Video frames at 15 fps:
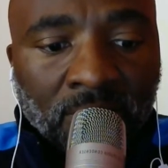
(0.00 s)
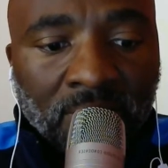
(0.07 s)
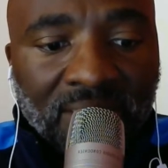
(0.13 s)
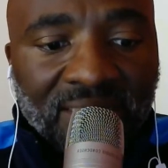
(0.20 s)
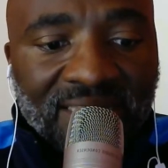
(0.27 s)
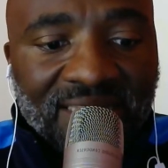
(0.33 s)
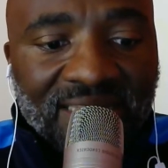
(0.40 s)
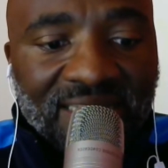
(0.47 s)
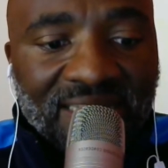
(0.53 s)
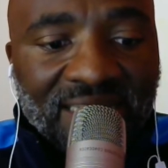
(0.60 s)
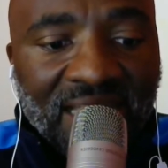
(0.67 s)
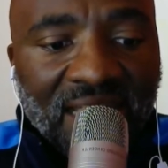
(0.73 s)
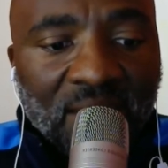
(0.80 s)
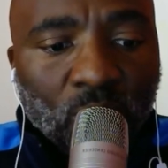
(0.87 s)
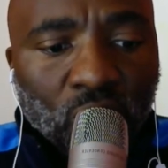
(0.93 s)
"It is the
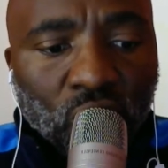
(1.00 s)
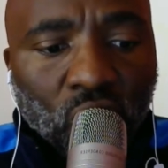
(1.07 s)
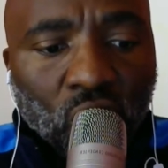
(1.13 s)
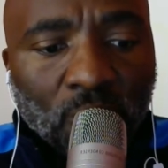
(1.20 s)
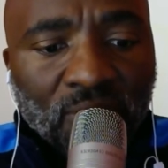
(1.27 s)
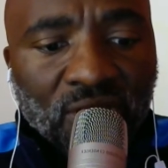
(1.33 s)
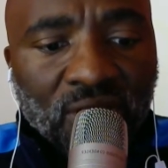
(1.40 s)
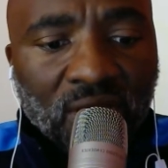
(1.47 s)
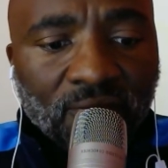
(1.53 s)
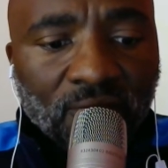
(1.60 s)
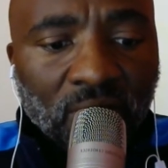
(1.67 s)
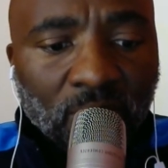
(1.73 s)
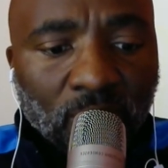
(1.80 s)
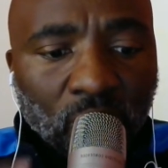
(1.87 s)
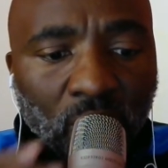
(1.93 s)
same with Commission for
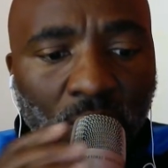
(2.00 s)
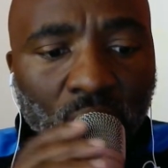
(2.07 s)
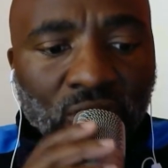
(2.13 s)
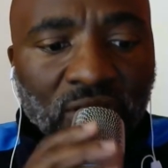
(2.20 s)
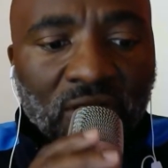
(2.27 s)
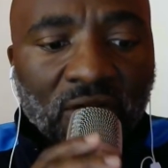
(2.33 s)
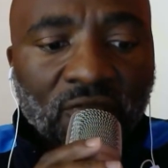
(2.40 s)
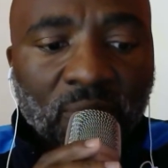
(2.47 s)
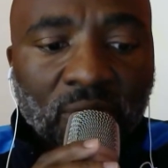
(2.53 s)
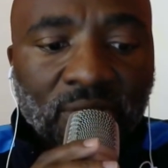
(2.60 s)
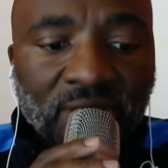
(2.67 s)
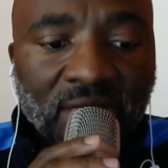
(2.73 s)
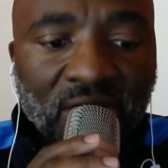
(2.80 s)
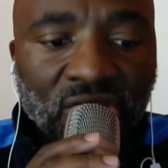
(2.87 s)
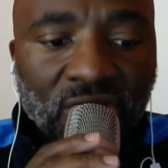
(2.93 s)
the Promotion of
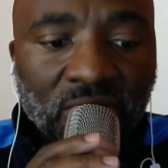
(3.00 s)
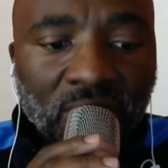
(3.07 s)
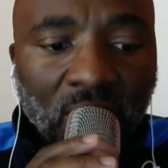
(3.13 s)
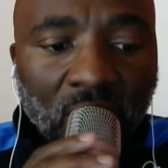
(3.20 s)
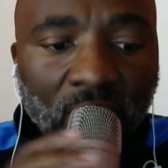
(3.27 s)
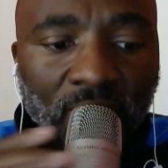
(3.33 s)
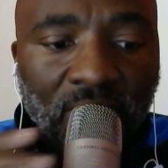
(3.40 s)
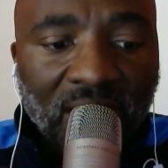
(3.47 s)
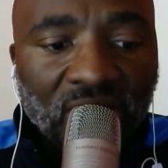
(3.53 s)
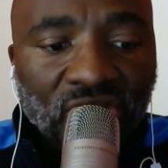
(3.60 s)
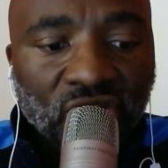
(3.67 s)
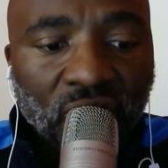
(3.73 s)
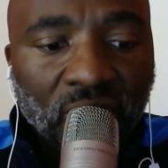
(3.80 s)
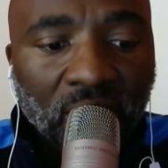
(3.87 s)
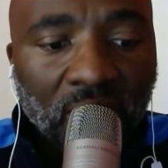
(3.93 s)
Protection of
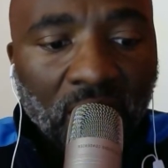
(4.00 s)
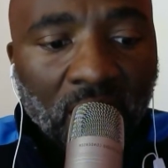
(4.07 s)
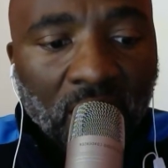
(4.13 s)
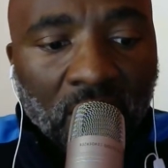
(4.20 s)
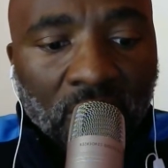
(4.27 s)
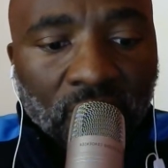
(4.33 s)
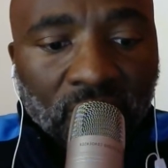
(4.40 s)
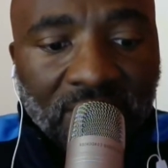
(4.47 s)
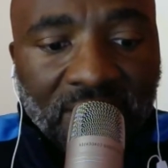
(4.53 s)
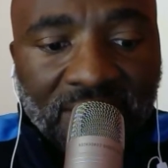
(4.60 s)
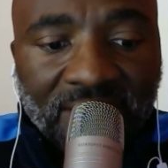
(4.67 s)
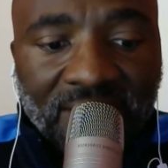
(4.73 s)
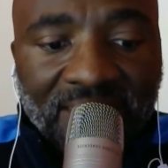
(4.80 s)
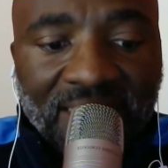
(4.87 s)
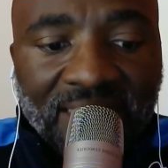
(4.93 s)
Cultural,
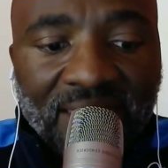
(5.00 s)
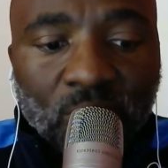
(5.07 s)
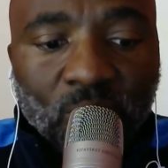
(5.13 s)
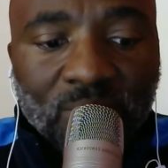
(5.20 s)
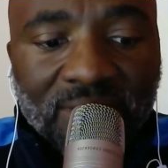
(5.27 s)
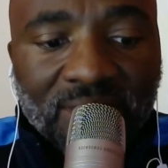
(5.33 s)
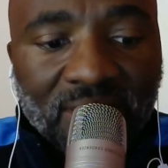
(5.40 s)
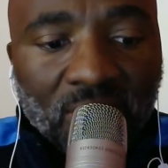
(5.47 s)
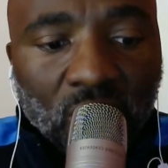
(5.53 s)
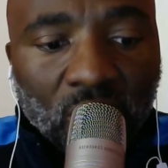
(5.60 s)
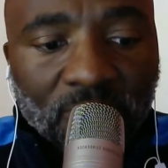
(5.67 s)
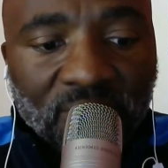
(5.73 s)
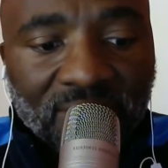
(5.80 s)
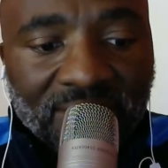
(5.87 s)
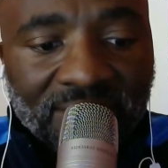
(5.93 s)
Religious and Linguistic
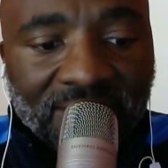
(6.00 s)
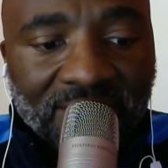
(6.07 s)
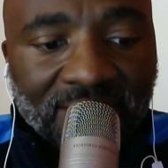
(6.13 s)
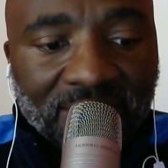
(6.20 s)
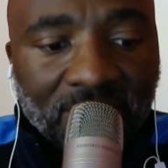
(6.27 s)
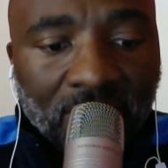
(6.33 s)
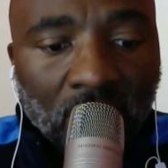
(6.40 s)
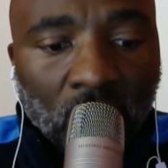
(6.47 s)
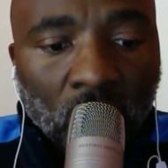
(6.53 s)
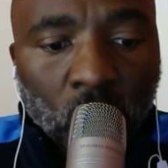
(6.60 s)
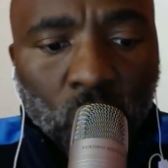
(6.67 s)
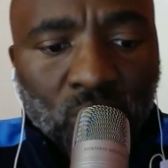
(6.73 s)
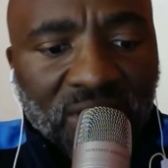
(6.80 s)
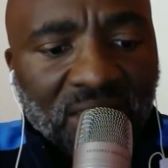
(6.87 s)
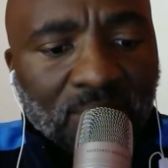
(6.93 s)
Communities,
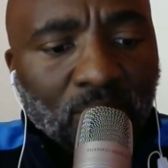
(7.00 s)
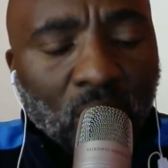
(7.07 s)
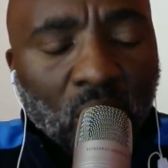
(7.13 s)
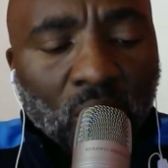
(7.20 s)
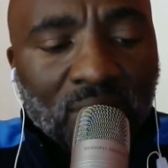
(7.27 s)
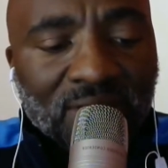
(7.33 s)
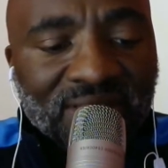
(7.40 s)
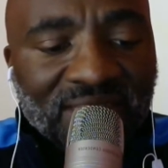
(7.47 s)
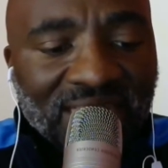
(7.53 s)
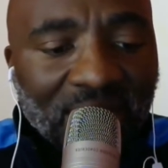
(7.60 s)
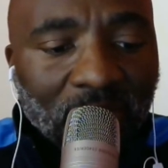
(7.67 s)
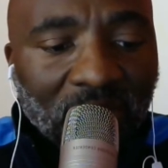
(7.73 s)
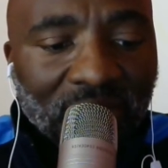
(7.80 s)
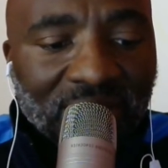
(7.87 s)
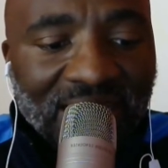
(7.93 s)
who seem more concerned
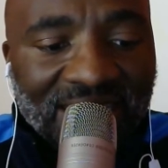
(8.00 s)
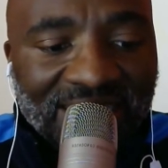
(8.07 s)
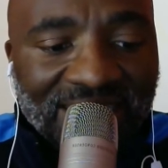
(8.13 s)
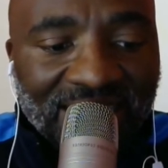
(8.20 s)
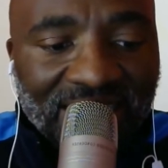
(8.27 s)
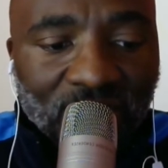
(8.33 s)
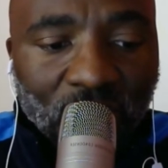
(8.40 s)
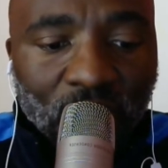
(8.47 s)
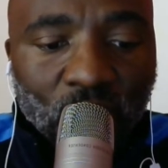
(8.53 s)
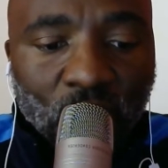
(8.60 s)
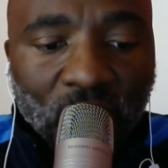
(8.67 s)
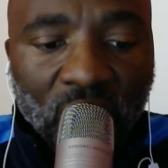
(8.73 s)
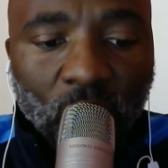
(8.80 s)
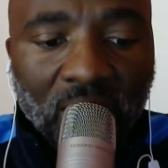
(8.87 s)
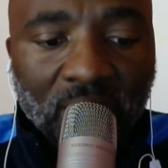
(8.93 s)
about the antics of
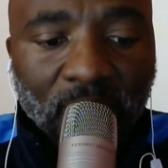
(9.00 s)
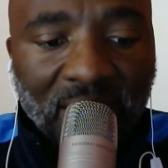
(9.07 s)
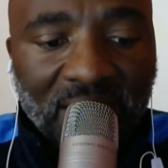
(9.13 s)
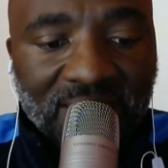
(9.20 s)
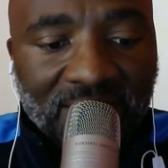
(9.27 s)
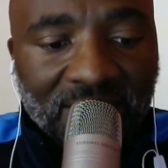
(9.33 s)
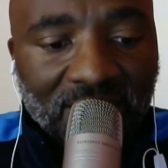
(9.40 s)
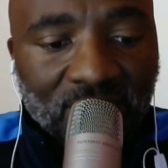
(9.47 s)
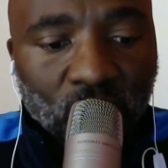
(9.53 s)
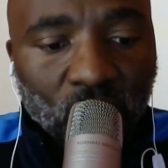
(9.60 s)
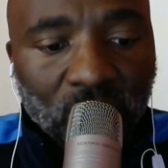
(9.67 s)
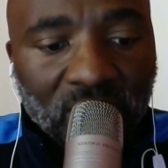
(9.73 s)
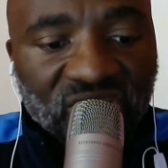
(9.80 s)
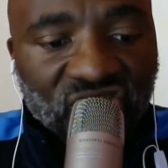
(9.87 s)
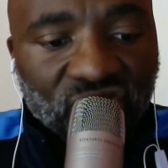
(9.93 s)
wayward pastors who
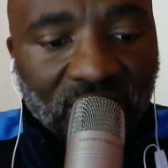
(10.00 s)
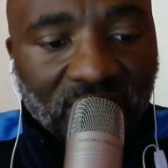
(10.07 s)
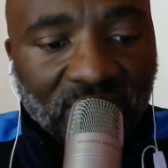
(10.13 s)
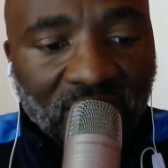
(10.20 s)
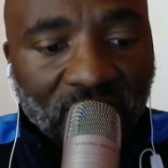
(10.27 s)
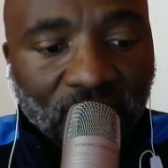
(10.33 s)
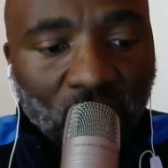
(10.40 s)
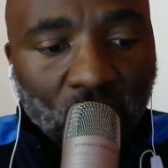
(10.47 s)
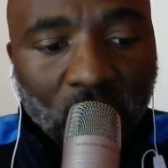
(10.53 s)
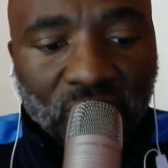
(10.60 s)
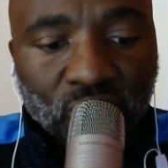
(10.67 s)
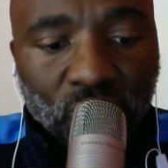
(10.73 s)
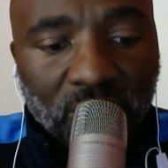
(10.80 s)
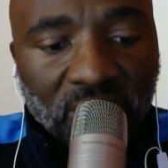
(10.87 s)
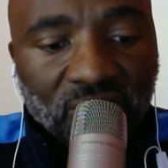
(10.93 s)
instruct their followers
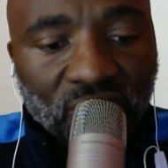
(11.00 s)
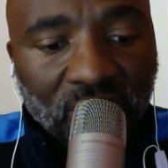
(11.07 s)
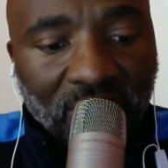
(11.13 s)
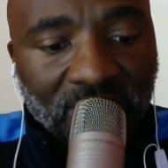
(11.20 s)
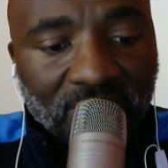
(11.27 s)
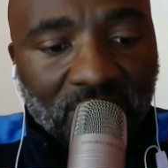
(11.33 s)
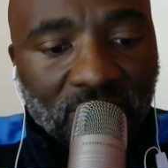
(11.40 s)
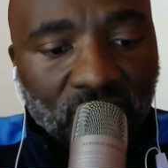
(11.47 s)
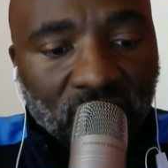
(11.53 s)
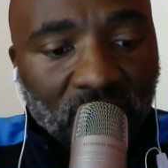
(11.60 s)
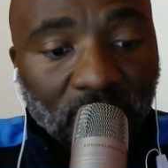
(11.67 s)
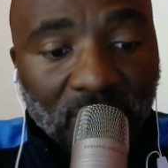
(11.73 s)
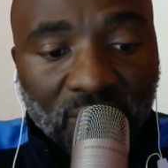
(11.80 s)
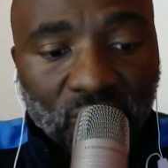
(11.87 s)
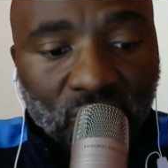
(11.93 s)
to eat grass and drink
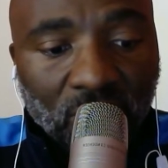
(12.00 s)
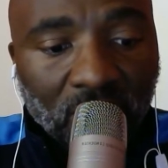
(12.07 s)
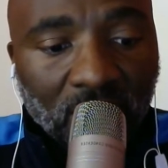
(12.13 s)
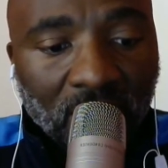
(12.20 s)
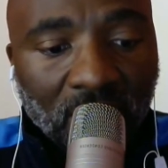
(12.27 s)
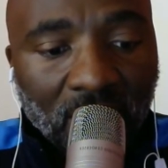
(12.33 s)
petrol